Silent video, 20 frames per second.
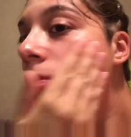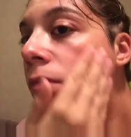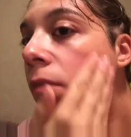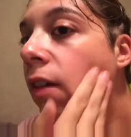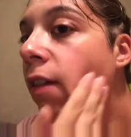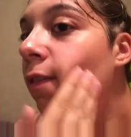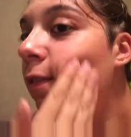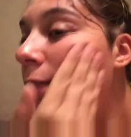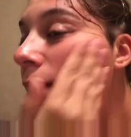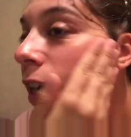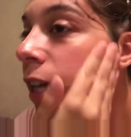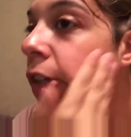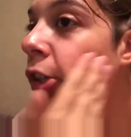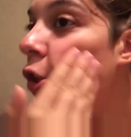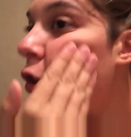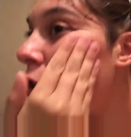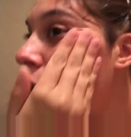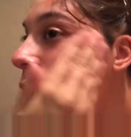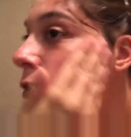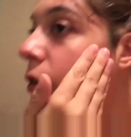My face
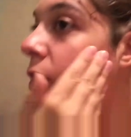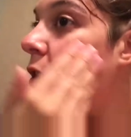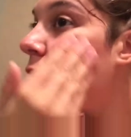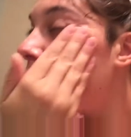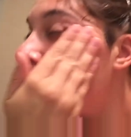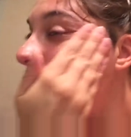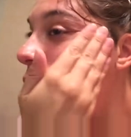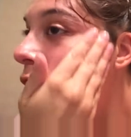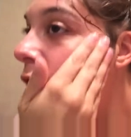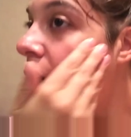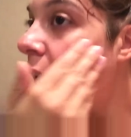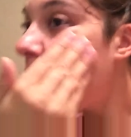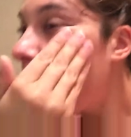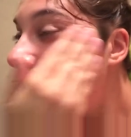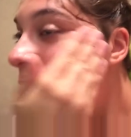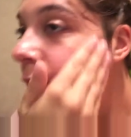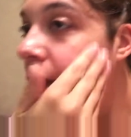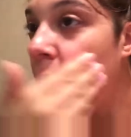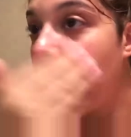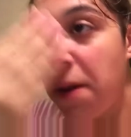sure looks
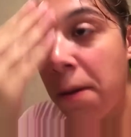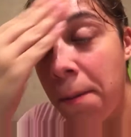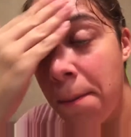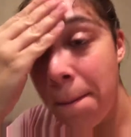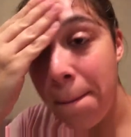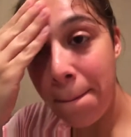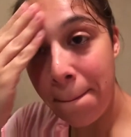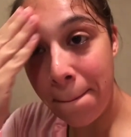shiny though.